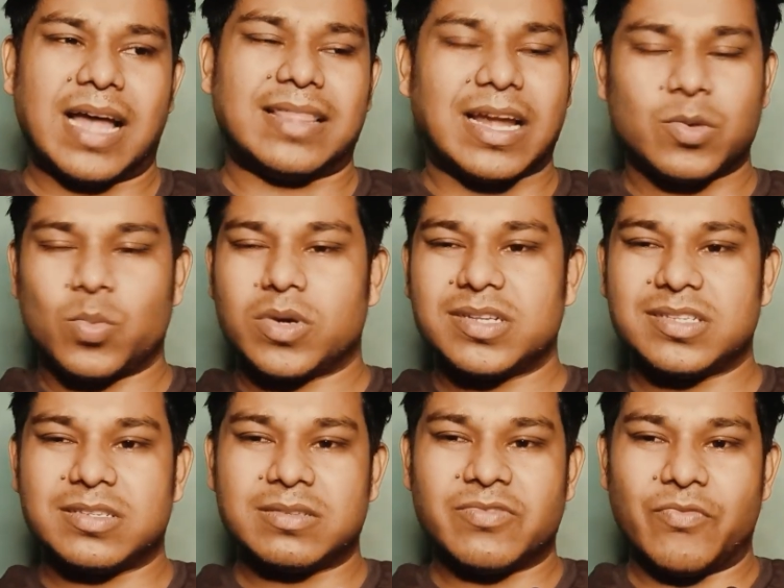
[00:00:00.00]
And that one
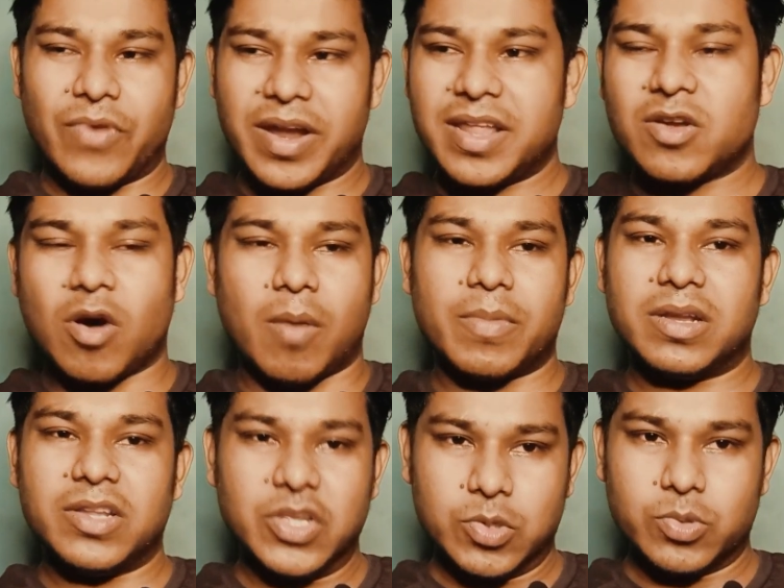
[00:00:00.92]
is very
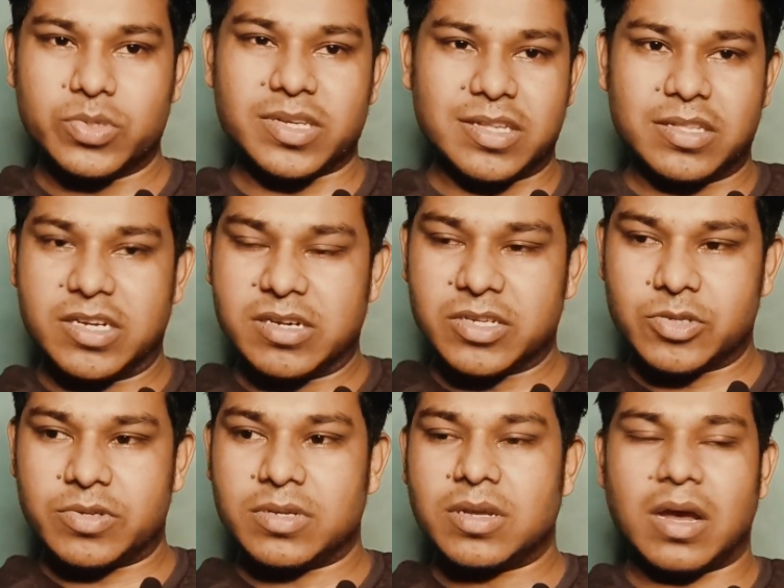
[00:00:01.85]
commonly used in the
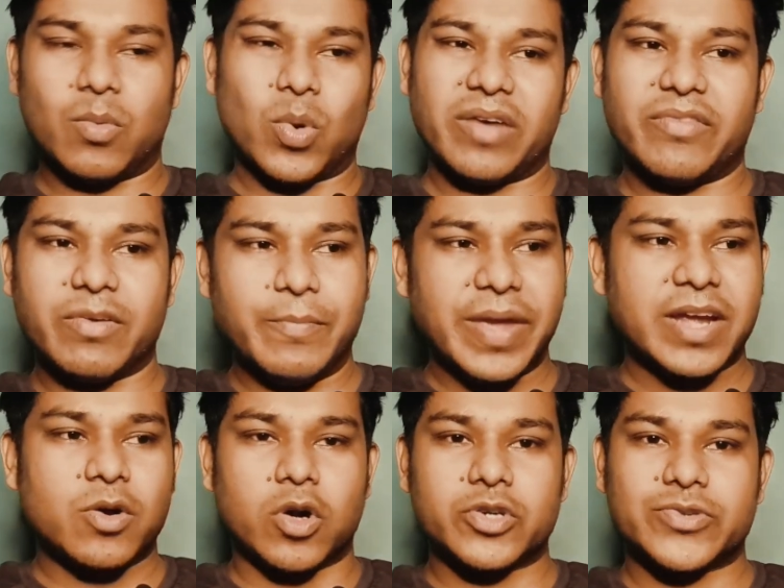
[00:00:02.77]
industry. Whatever
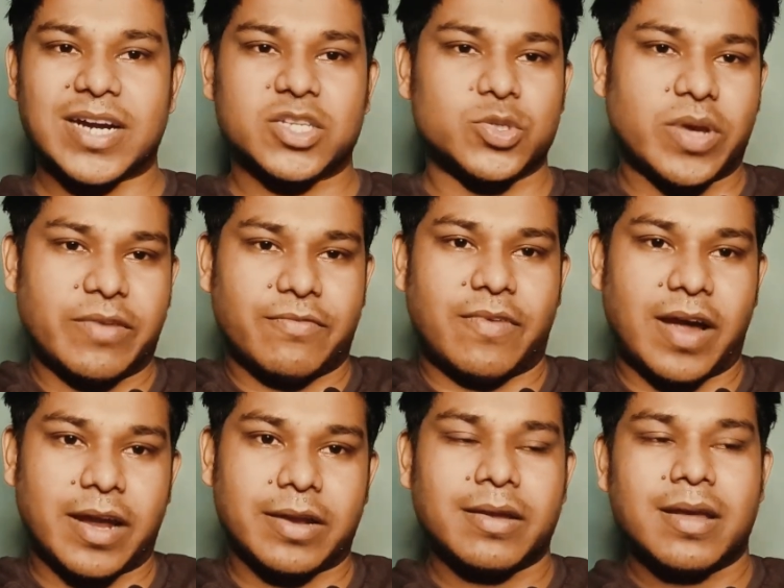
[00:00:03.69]
big contracts you can
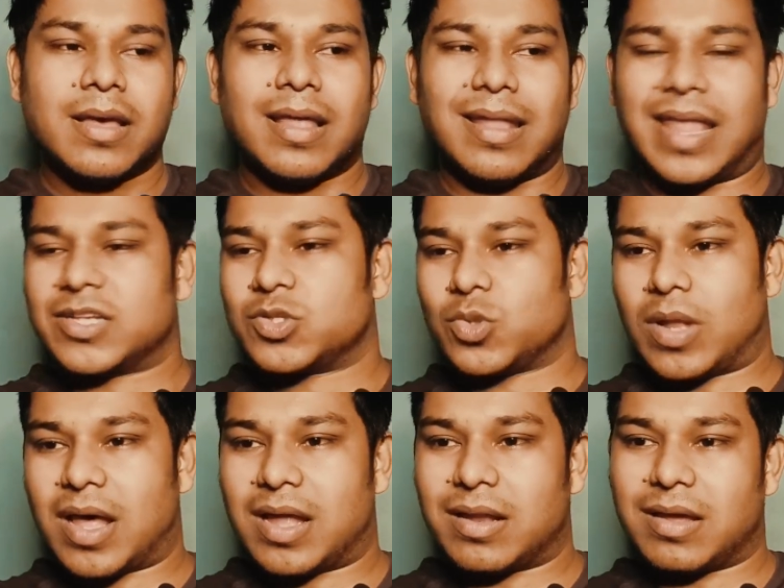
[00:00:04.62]
find, like
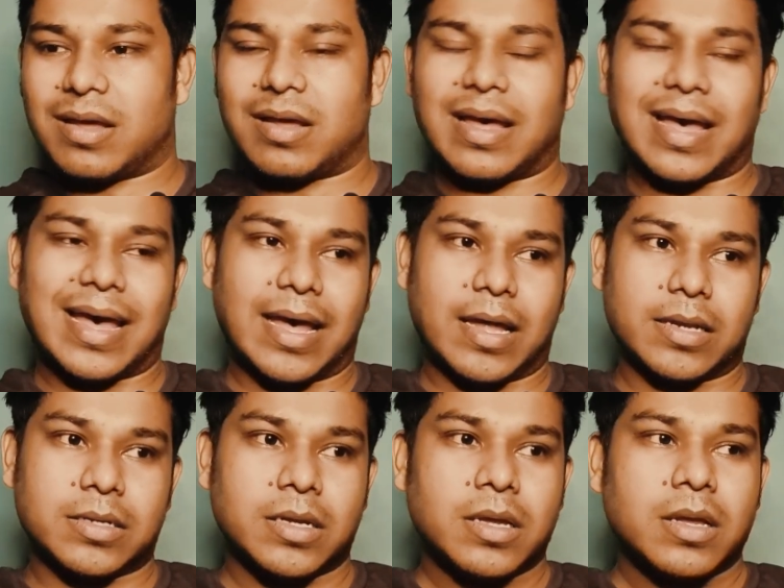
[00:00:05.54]
Solana
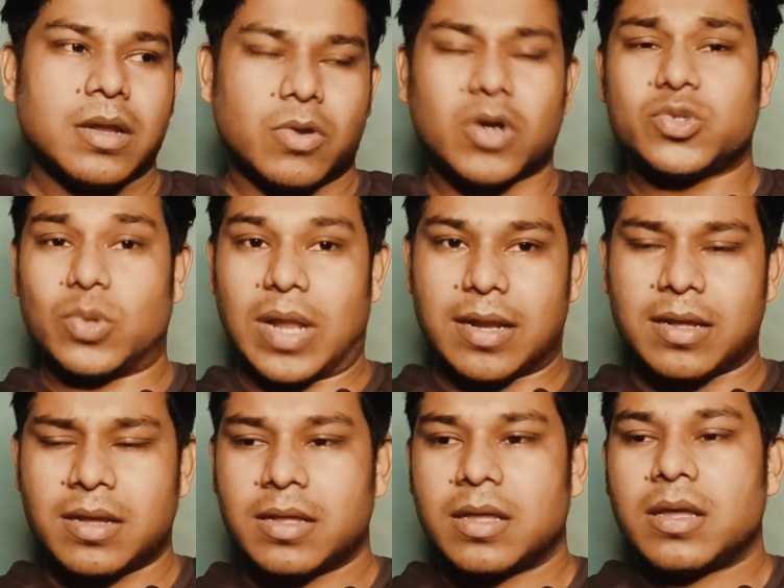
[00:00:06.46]
and not
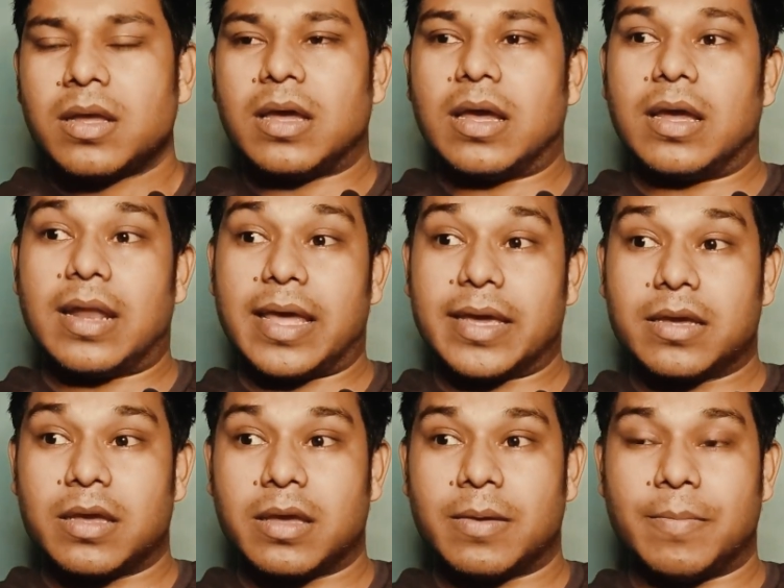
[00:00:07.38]
Solana,
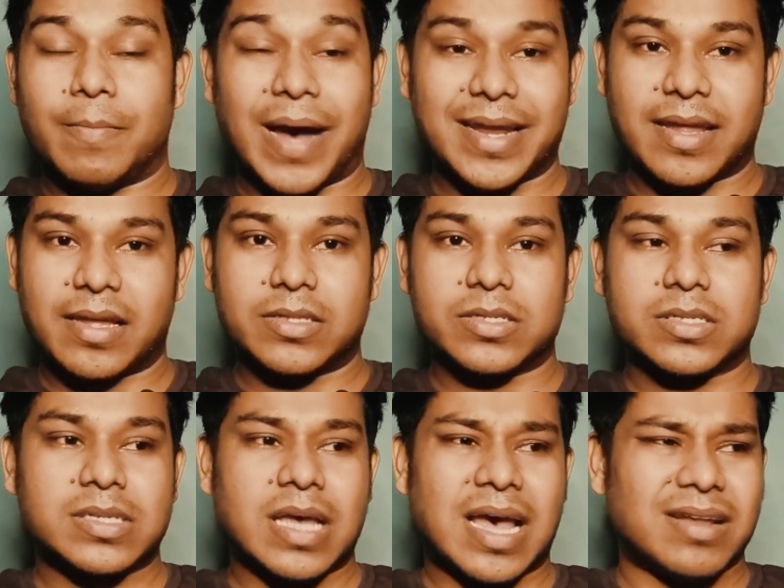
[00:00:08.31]
like
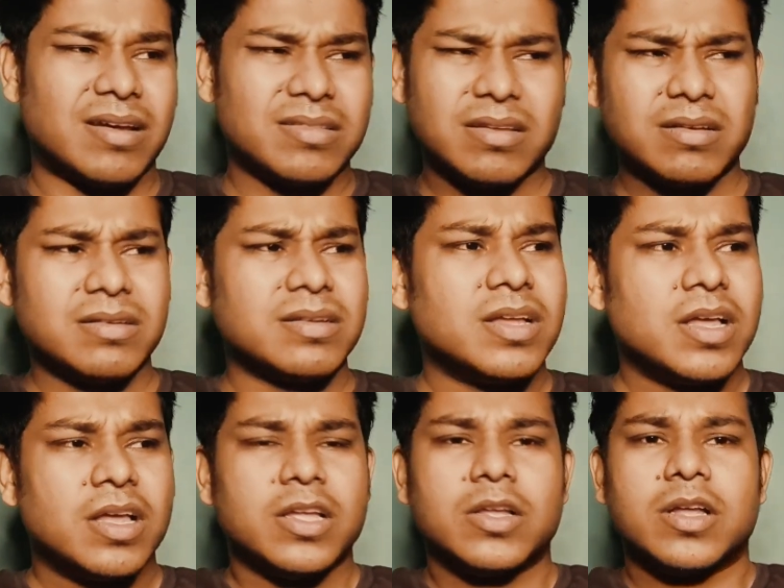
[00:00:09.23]
Binance and other
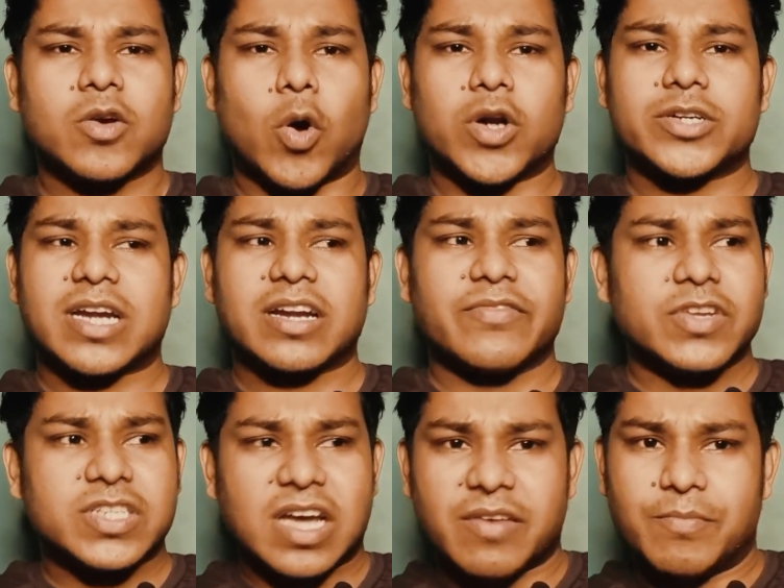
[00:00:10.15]
contract
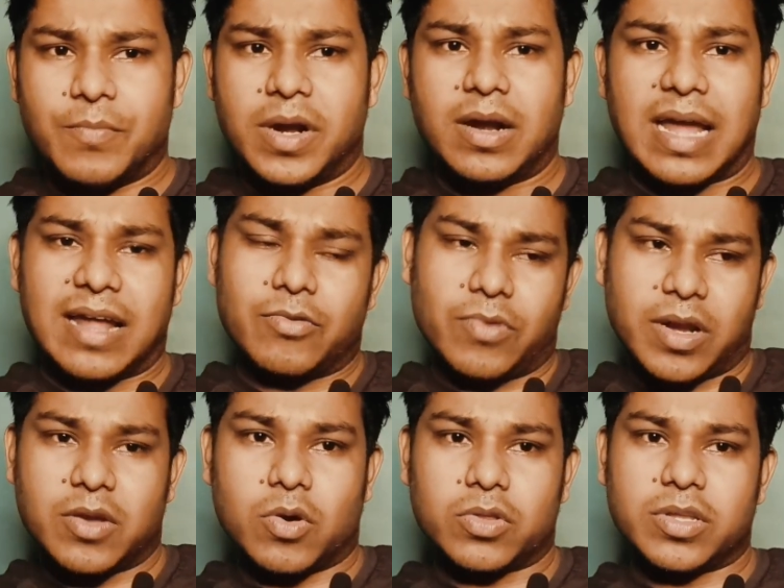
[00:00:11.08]
which have built and running